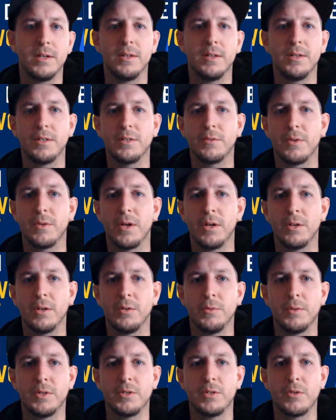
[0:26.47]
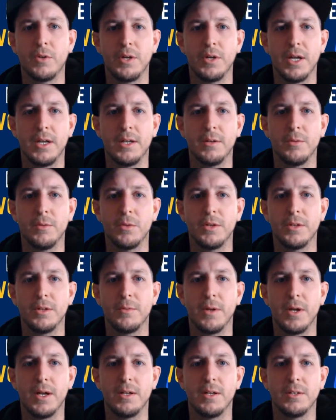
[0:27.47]
This volume is created when the
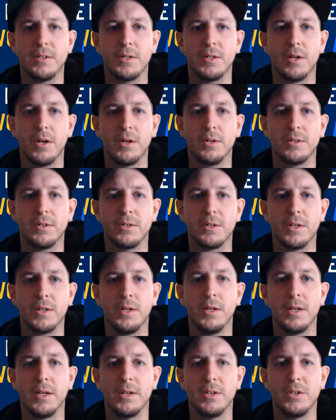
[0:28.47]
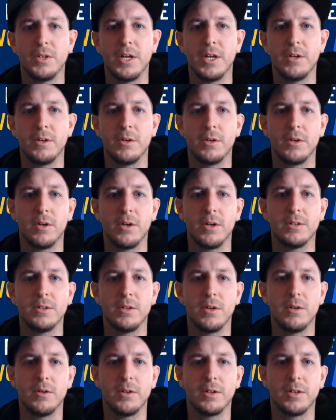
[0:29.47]
pod starts and shared across
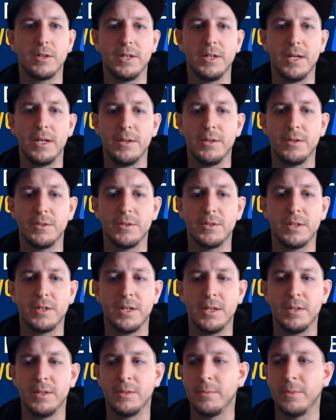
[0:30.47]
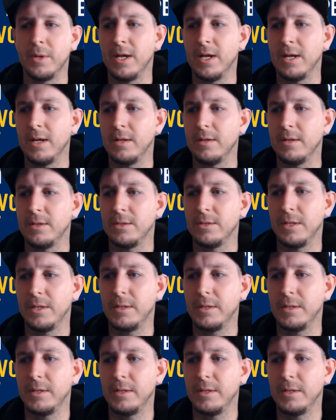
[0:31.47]
all containers in the pod.